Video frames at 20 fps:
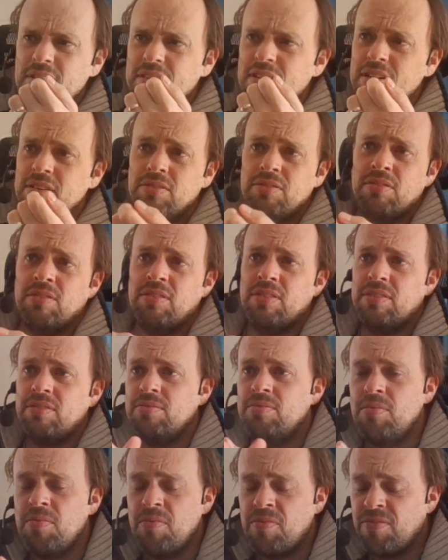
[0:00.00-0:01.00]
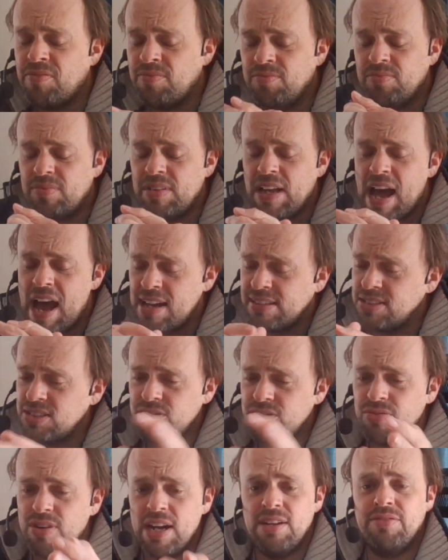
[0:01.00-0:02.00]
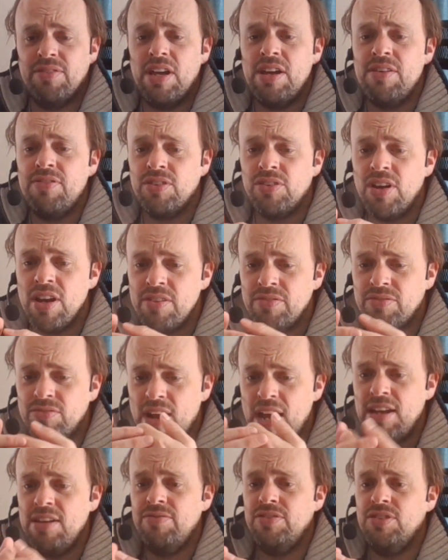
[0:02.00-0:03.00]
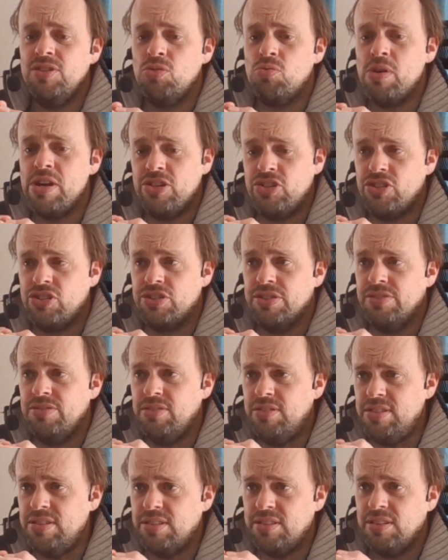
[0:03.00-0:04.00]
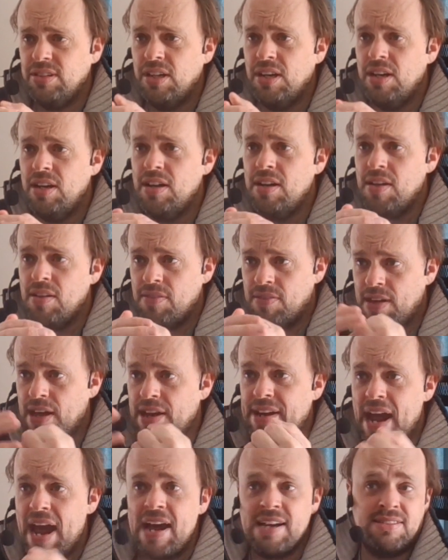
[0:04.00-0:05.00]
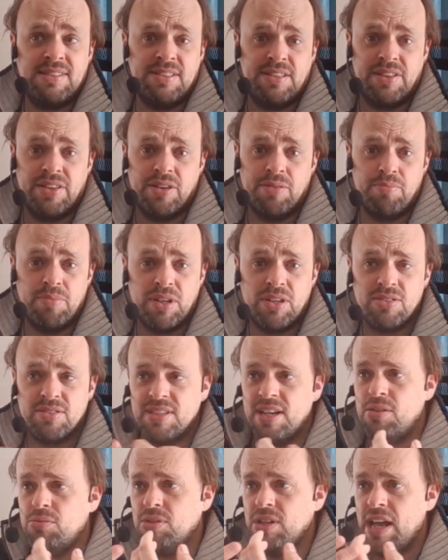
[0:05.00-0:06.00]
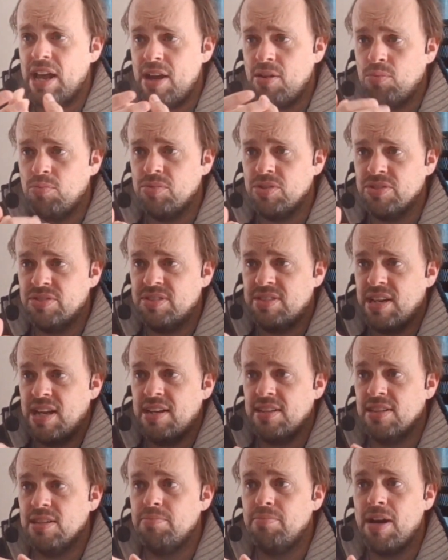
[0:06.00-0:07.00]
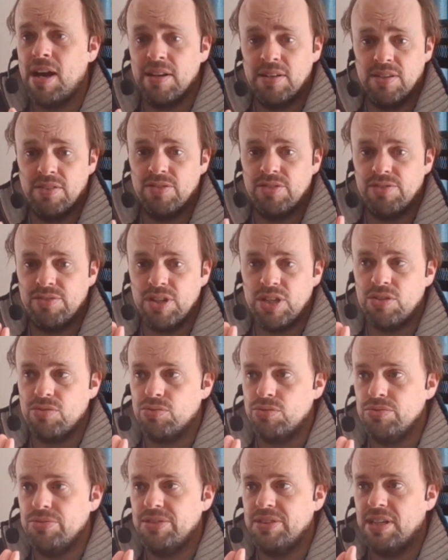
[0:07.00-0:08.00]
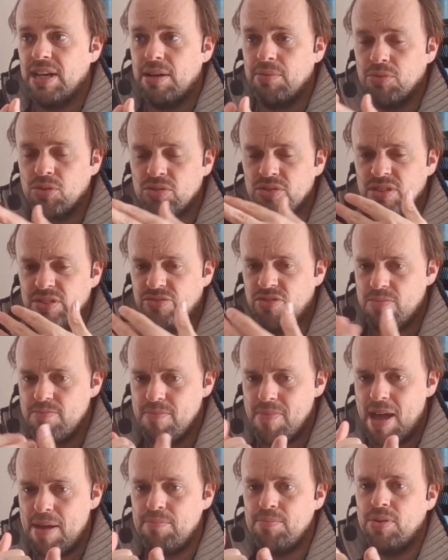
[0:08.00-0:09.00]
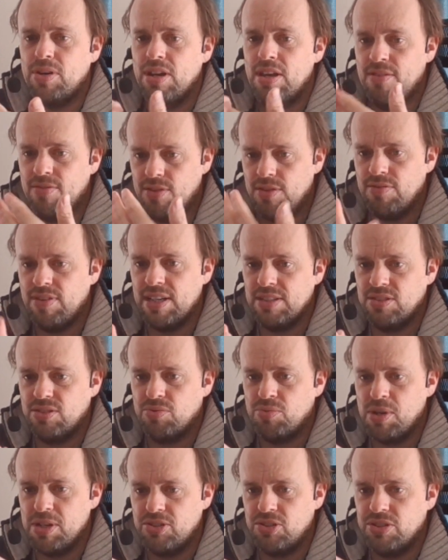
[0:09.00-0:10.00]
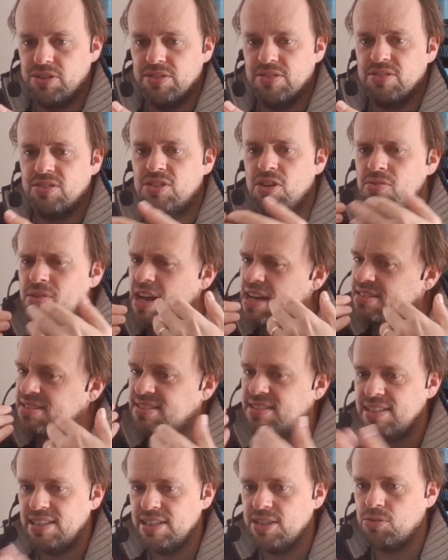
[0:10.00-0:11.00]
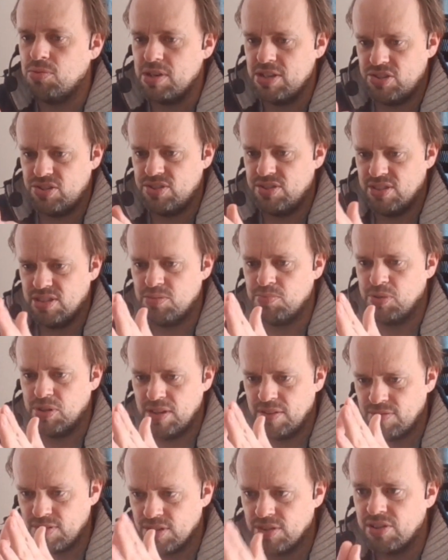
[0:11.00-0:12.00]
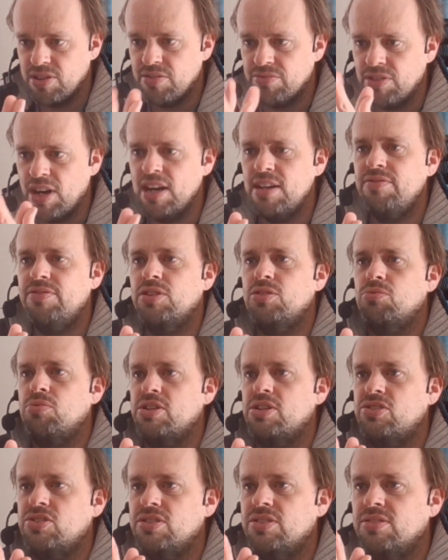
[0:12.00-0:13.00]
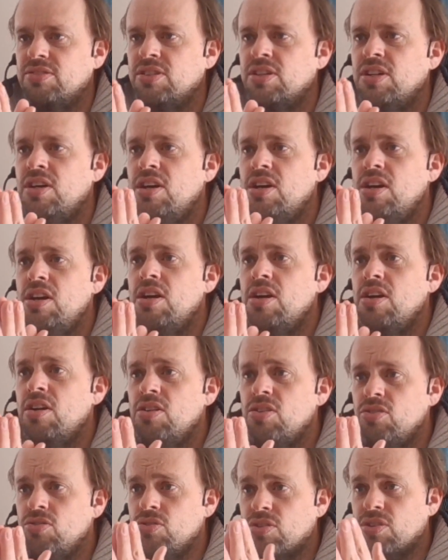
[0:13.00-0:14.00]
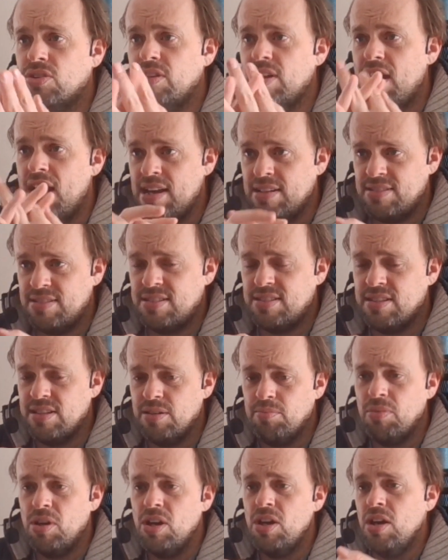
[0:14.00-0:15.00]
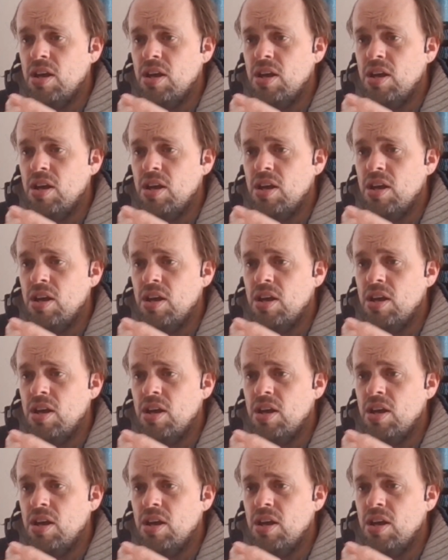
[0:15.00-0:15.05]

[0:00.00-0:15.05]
thing, if there are relevant questions, then ask them, because that will help you stay in the mind of the recruiter. I'm going to remember if you've asked questions. Don't ask silly questions, but if there are relevant questions, you can ask them.